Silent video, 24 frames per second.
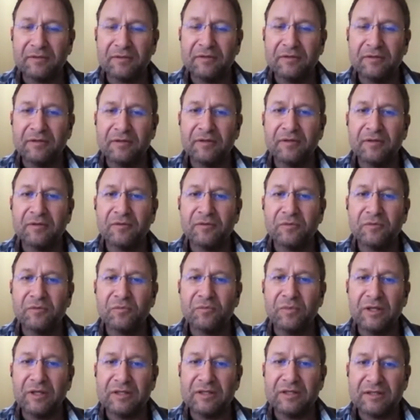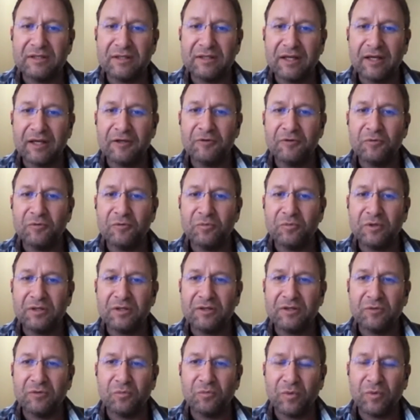in principle, we stay
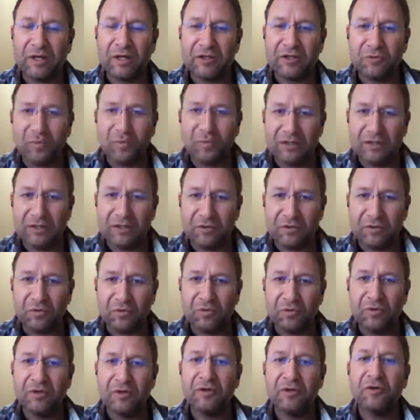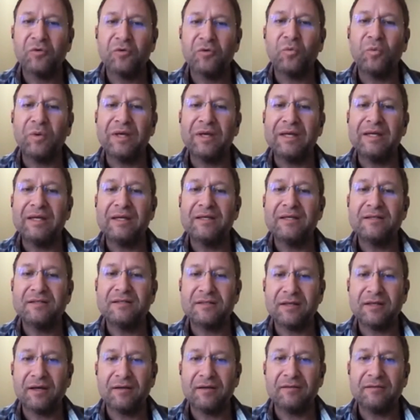with what we do. We
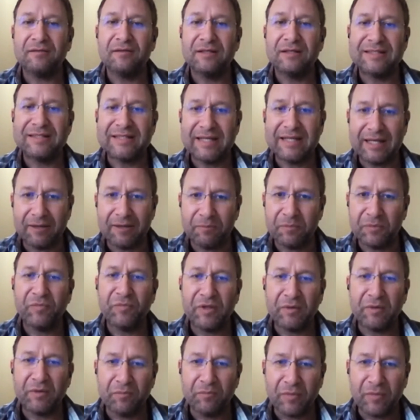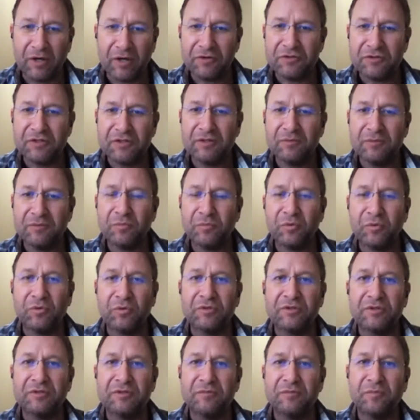sell sleep. So the
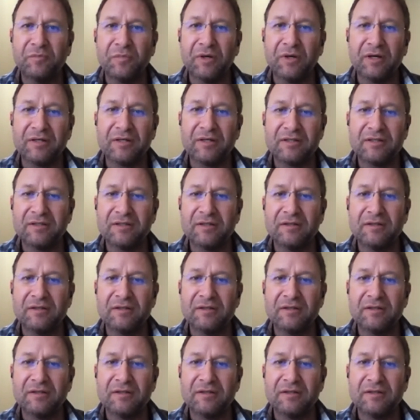most important